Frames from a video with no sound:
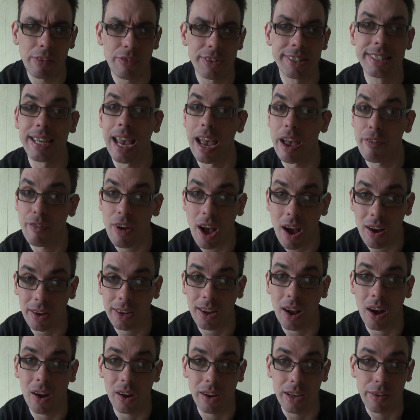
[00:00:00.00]
The TF
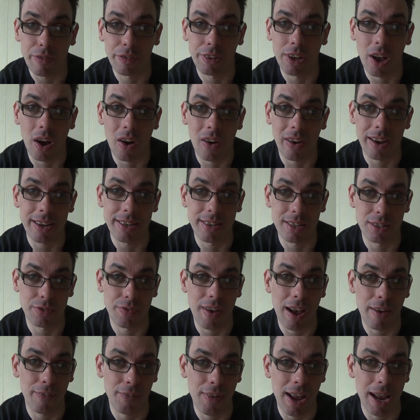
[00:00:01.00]
Archive guide does
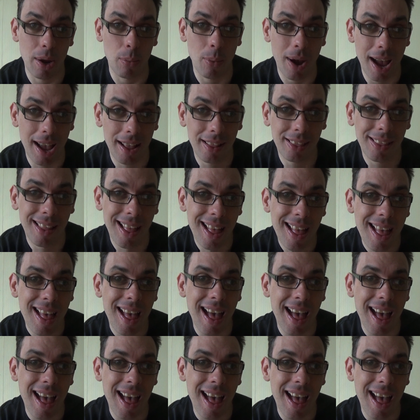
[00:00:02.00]
that very well.